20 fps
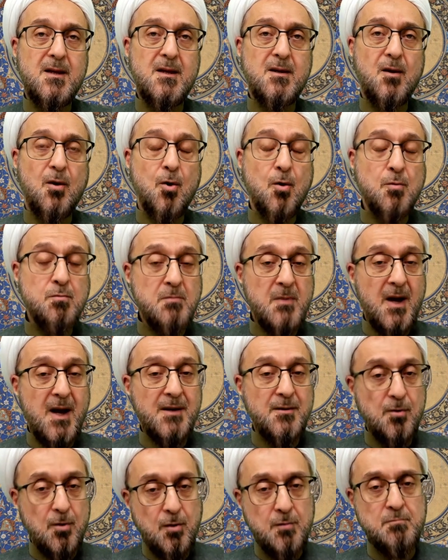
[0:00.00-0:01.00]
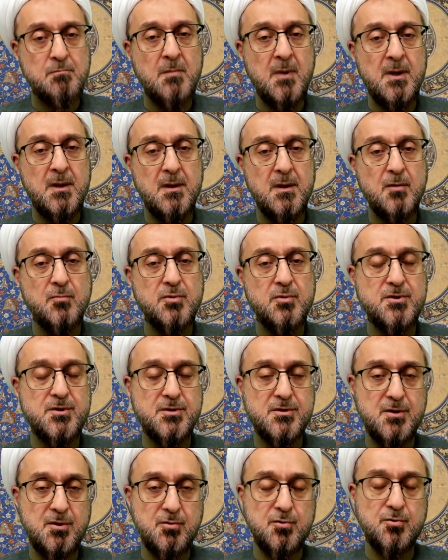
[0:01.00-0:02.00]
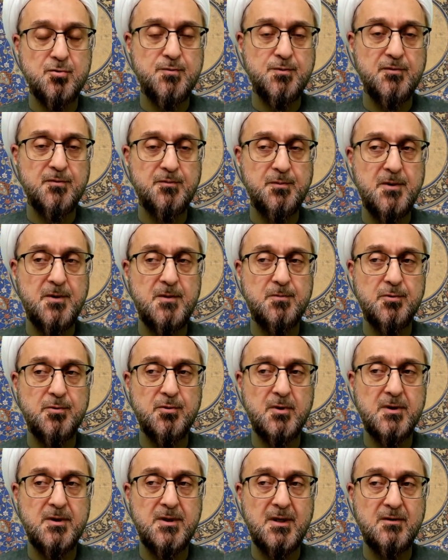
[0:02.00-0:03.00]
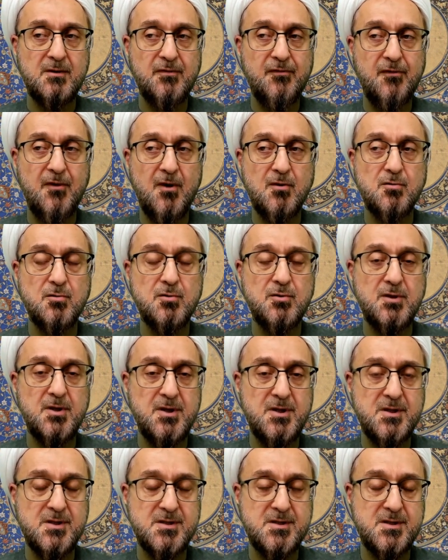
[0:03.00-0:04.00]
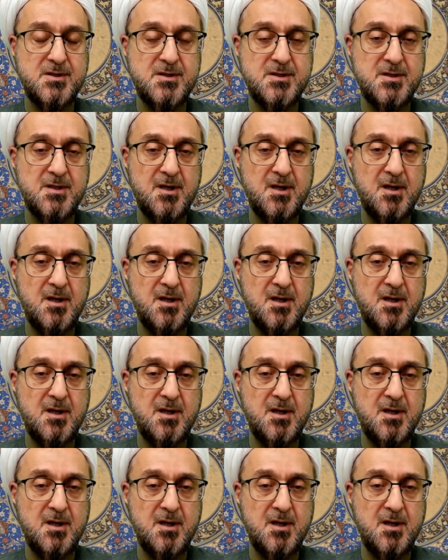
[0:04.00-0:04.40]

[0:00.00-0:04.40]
an ummah, which is a group of people that followed his